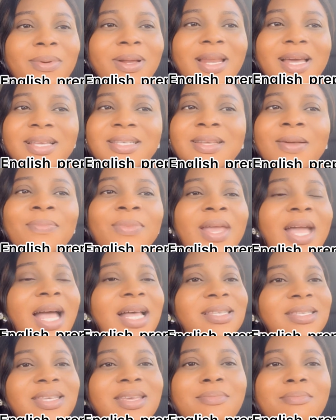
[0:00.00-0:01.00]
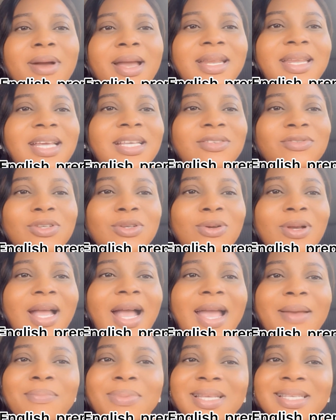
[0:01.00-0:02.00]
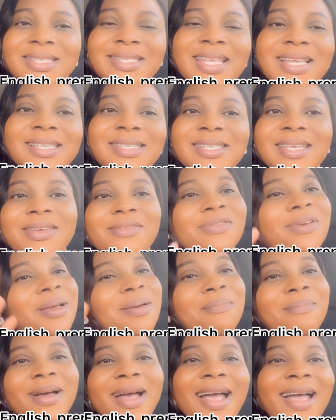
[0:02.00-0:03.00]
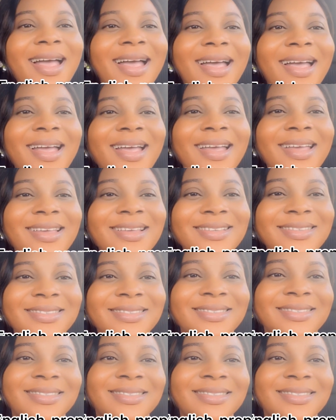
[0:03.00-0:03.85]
Class. I'll see you in my next video, guys. Please stay safe. Bye.